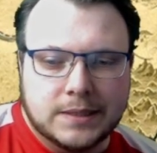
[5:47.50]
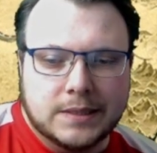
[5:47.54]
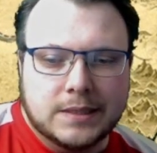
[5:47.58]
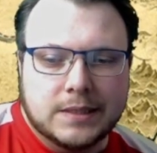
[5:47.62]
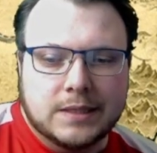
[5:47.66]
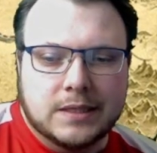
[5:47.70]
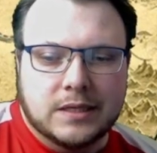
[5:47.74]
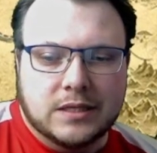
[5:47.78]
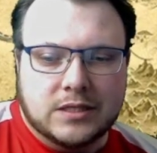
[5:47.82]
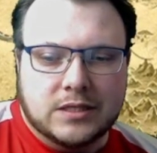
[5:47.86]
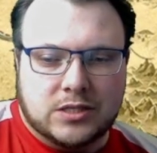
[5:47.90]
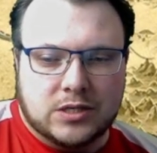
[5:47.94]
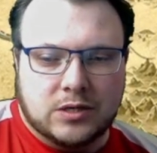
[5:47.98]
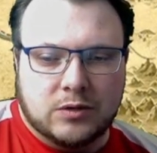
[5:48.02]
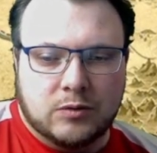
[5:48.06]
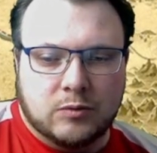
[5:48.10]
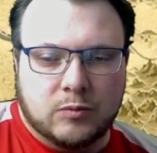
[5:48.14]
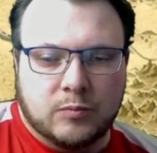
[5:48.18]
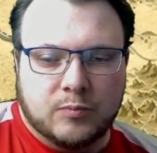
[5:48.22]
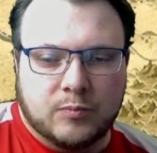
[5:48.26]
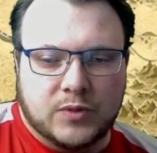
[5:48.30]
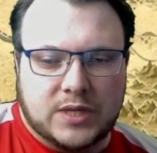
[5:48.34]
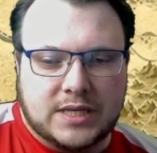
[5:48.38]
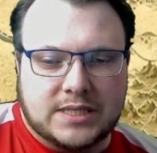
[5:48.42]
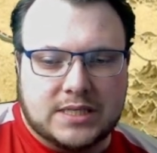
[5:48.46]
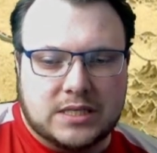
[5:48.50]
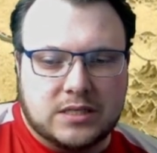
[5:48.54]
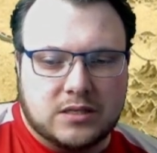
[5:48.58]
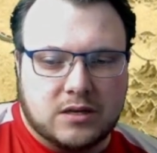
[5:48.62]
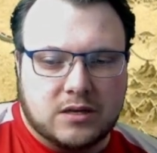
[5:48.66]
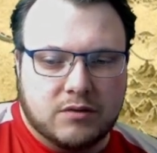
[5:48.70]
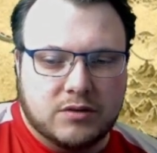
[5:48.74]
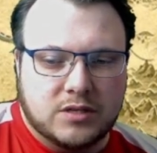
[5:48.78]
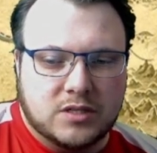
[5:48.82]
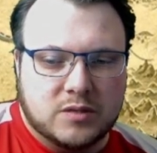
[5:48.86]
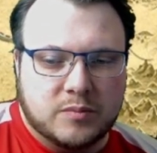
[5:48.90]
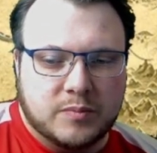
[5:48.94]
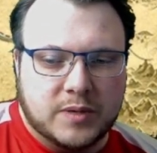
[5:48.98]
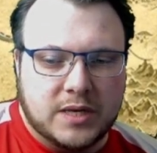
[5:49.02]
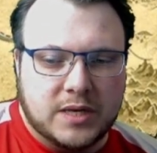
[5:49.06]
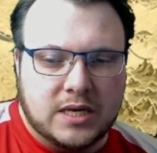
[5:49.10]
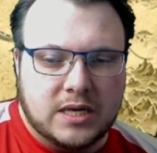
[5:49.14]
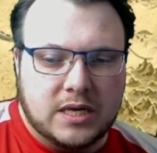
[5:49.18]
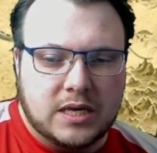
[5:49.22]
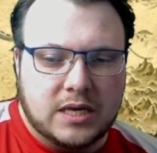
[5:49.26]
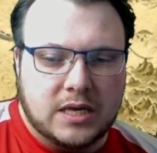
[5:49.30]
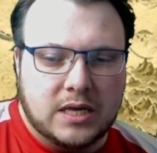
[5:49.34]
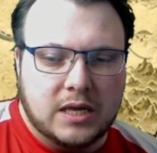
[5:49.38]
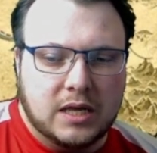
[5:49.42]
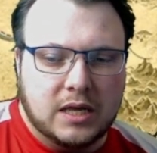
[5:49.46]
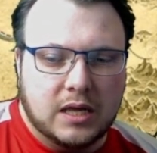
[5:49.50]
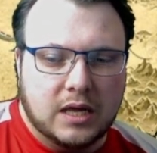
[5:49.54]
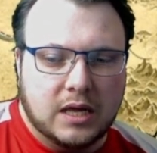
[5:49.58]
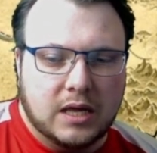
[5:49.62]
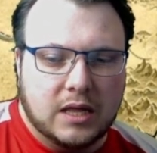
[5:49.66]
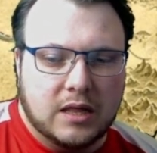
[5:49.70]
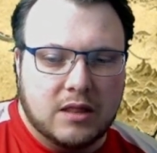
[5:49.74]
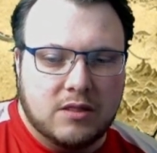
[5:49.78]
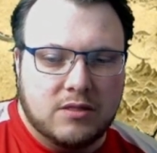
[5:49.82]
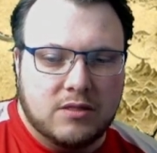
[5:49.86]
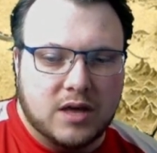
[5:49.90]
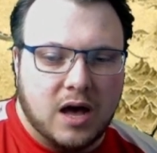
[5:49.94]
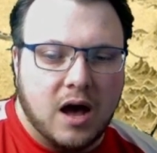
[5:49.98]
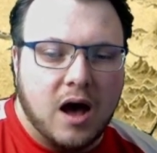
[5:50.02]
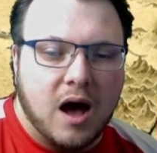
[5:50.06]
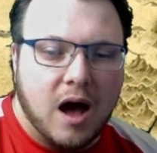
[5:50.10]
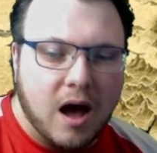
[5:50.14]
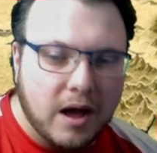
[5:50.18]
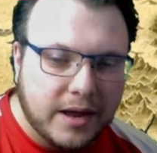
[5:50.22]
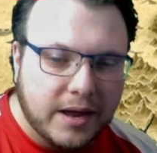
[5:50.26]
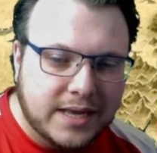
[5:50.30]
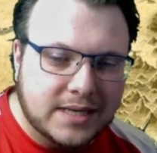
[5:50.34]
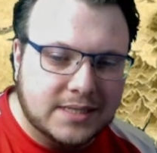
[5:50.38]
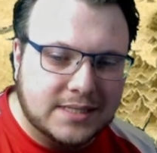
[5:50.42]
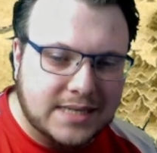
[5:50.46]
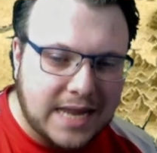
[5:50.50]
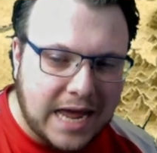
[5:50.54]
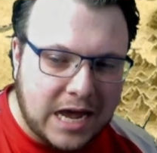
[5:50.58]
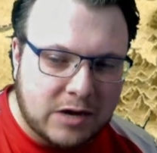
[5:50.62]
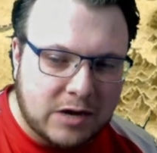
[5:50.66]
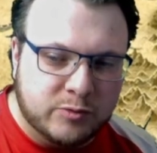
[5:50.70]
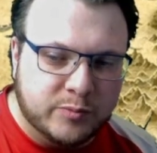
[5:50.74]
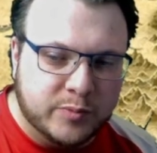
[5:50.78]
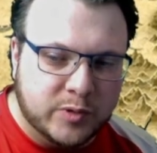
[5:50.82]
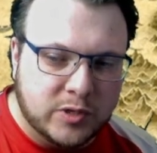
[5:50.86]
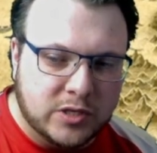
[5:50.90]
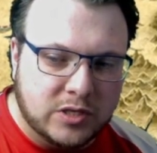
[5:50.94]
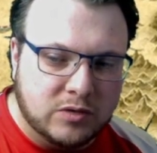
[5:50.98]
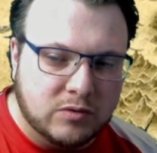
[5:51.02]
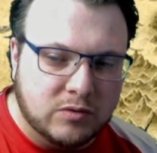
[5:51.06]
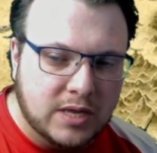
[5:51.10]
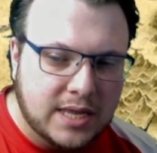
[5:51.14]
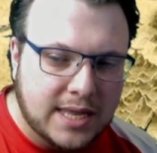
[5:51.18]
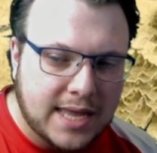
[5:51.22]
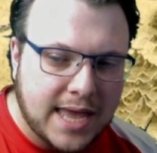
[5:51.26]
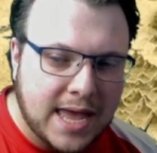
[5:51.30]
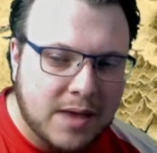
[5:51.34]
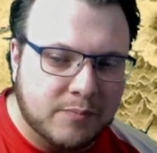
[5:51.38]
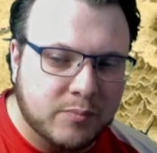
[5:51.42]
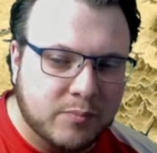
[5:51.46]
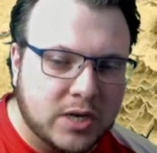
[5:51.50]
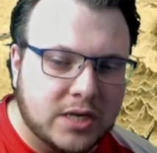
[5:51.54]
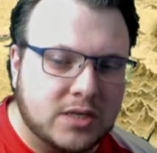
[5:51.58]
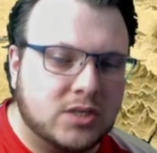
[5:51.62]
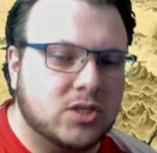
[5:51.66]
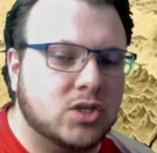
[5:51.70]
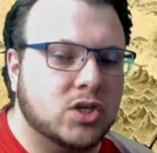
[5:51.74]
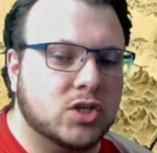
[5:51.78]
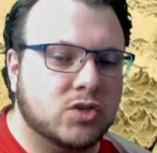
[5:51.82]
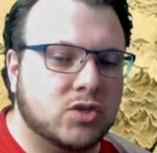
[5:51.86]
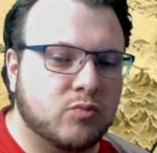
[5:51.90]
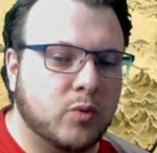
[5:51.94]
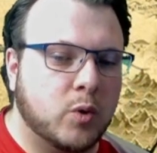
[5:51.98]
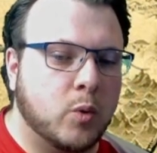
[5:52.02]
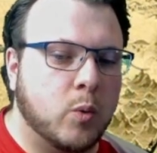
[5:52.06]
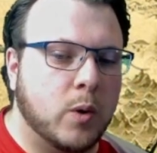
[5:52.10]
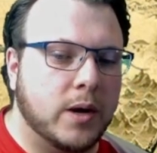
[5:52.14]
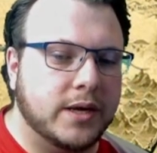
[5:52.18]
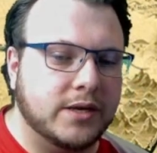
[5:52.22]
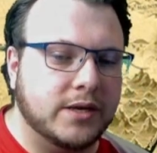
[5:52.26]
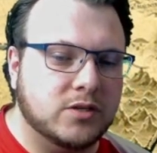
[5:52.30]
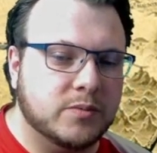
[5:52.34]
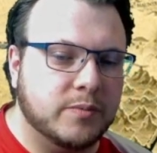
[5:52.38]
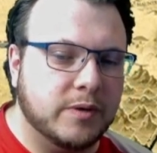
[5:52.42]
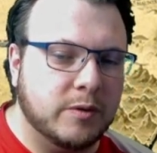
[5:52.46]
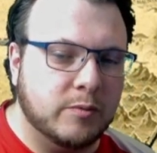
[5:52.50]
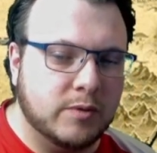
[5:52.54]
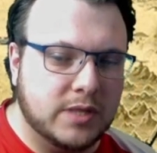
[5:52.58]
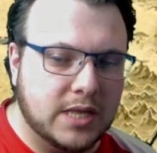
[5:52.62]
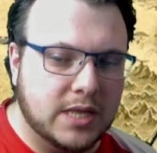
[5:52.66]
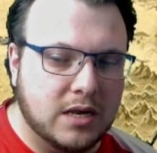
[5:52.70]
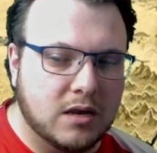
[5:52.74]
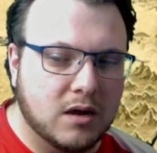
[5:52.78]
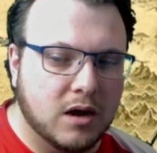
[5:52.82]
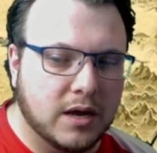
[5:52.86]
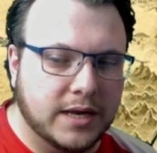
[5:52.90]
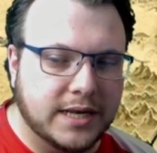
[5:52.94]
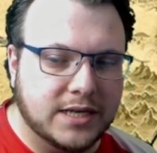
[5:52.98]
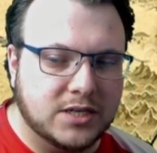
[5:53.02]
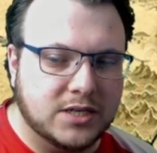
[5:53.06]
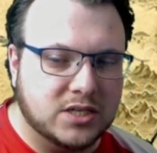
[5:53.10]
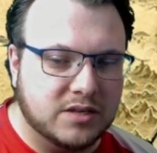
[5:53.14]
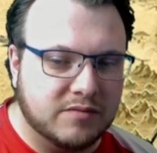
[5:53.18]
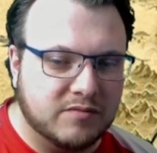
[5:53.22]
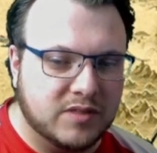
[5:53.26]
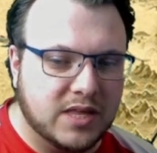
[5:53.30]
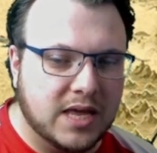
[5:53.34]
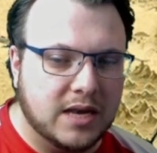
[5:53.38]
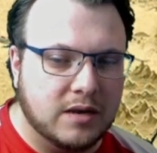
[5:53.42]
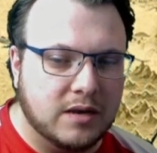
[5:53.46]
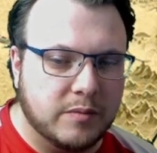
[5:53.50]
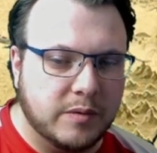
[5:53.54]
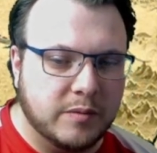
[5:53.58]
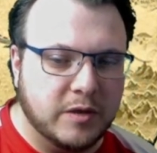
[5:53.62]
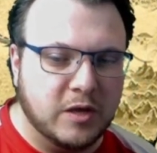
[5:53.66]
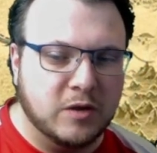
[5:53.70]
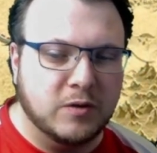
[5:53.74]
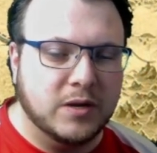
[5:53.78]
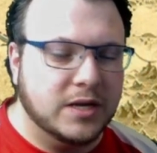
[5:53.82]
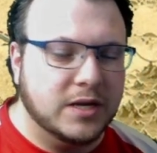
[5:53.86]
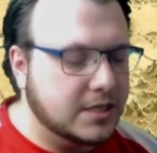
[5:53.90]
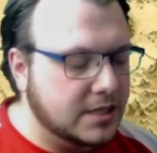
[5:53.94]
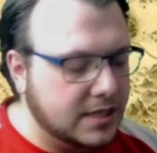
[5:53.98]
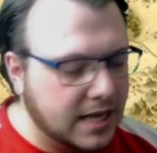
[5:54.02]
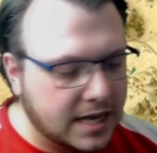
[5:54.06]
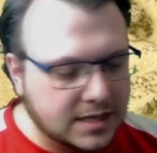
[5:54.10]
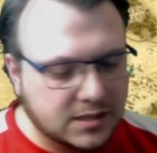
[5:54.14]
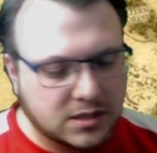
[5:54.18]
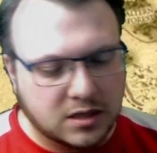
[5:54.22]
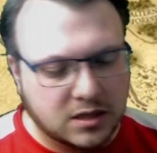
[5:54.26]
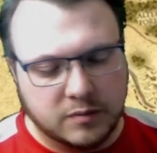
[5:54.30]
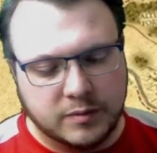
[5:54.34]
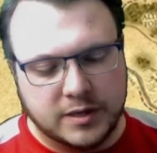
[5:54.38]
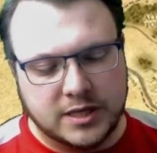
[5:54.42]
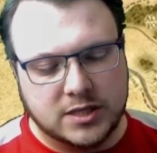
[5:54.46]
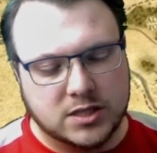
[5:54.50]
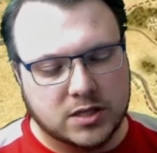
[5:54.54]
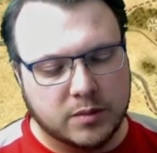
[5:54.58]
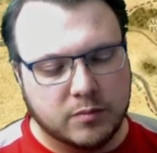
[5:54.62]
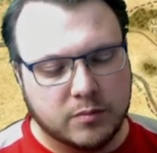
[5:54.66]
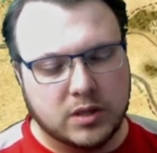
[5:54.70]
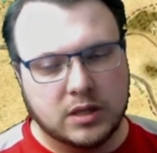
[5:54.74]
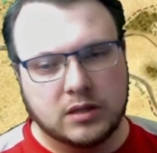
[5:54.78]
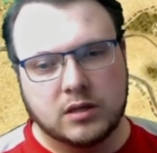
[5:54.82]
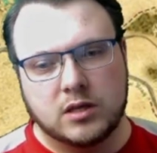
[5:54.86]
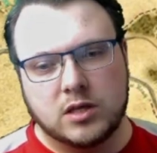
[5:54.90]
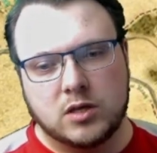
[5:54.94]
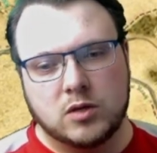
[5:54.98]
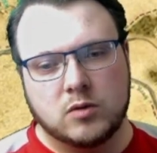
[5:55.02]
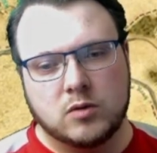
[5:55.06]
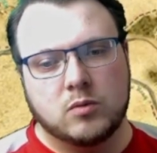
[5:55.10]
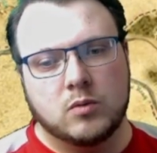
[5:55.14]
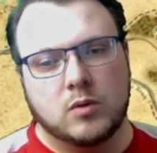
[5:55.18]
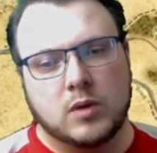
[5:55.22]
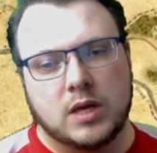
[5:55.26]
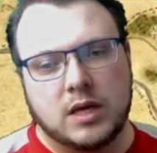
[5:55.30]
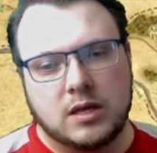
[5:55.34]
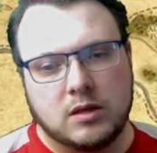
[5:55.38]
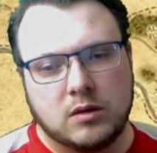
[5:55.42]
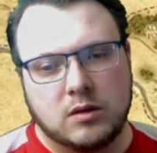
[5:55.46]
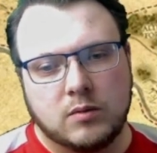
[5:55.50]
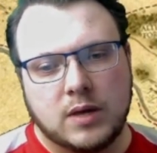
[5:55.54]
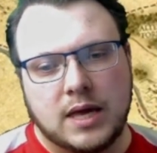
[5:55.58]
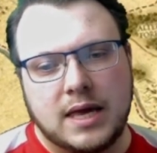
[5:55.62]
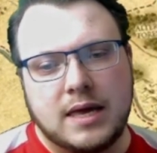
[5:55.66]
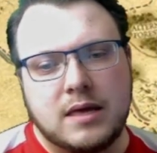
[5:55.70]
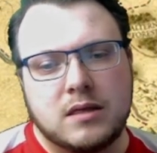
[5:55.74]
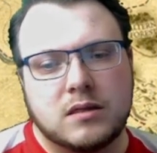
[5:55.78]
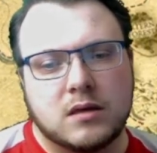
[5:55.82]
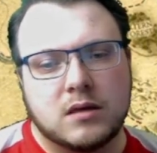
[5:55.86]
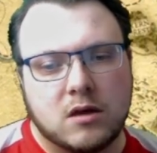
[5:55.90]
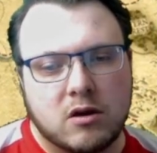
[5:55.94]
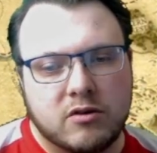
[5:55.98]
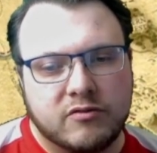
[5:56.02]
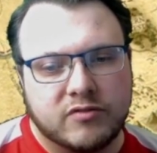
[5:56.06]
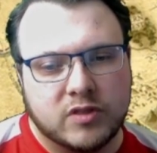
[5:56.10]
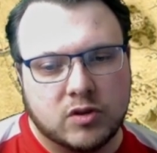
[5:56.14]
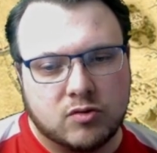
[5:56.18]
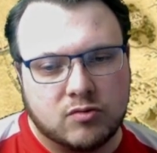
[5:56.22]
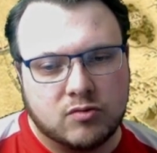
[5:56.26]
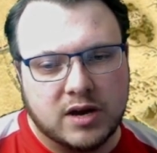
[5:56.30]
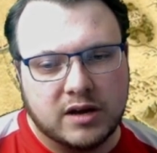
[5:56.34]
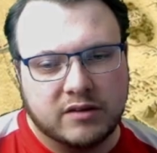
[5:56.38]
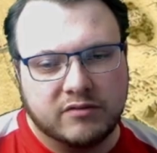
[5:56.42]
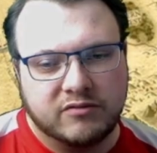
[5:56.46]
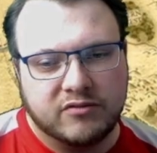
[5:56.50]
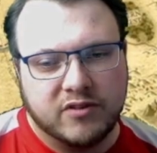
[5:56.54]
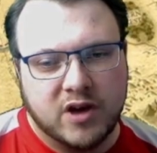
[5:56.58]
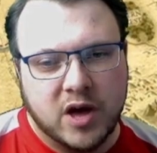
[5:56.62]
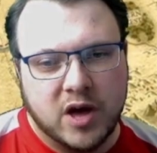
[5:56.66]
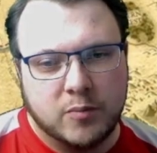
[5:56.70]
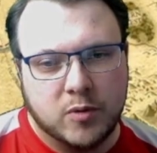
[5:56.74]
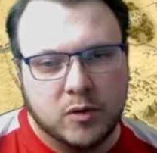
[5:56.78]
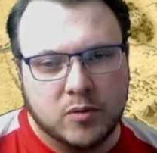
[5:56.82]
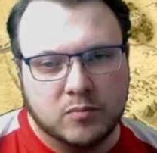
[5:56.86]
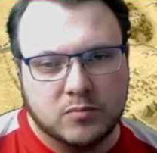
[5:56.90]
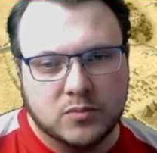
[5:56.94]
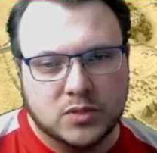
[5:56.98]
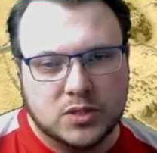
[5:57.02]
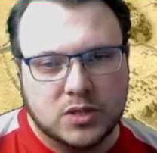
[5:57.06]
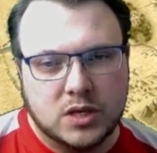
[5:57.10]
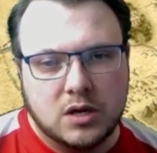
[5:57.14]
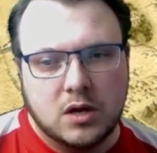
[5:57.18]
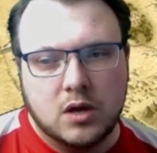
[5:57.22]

So this is going to be the highest output you can get, but it does require you to be within 9 inches of the enemy unit, and that's going to be something that you either go for the Dragonfire bombs,